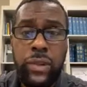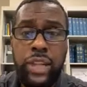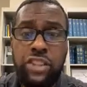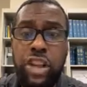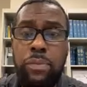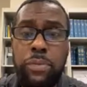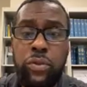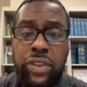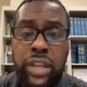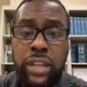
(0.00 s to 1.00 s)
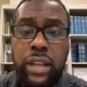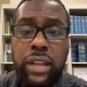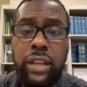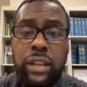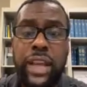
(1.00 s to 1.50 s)
Now, some people think
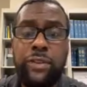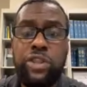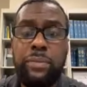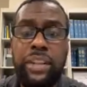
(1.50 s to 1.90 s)
that there's been